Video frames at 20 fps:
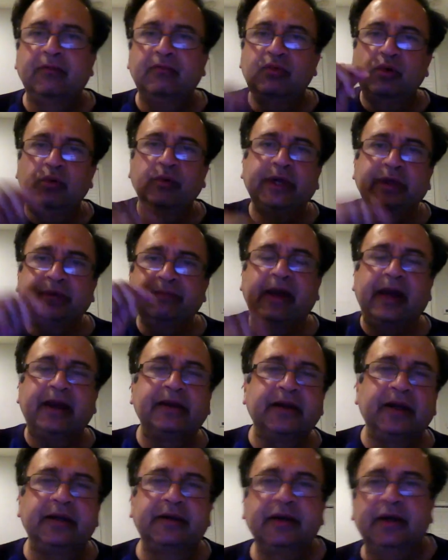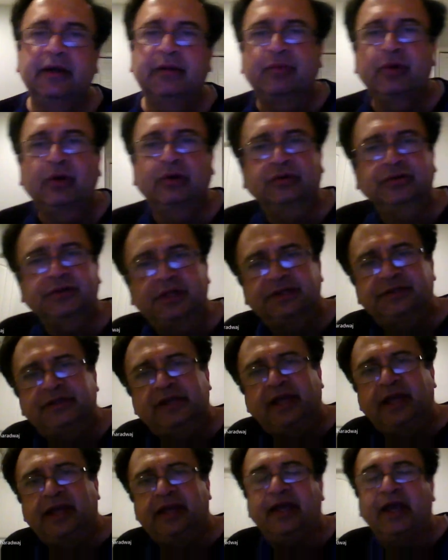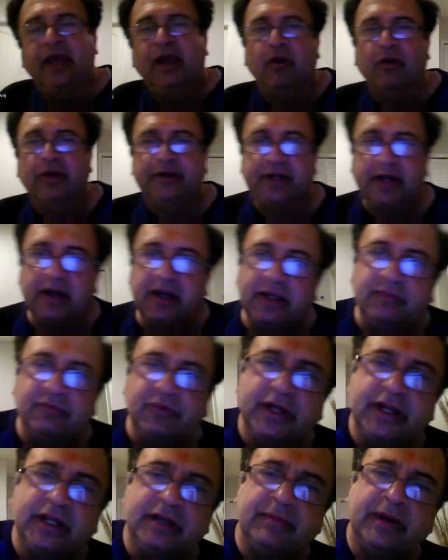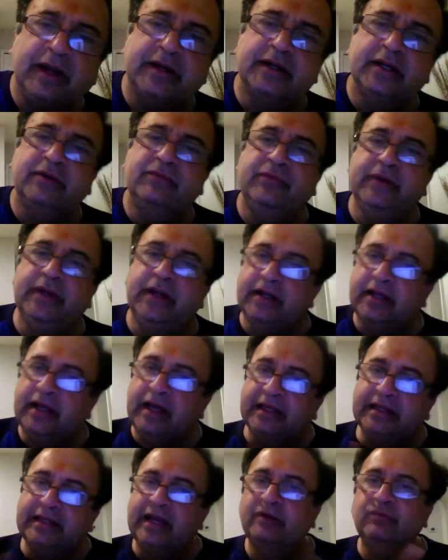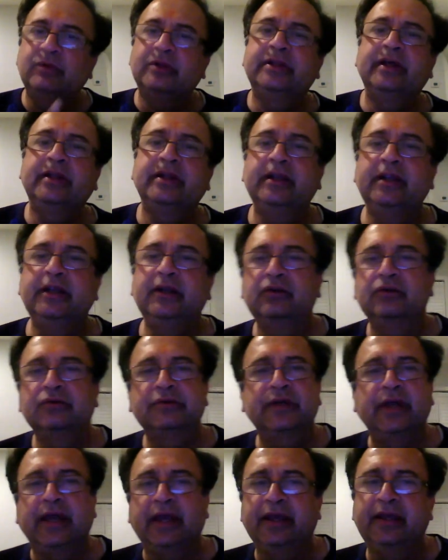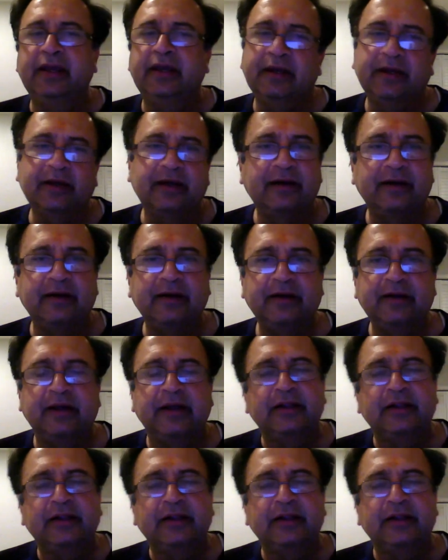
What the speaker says: moving magnet, produces a time varying magnetic field that will then induce a current.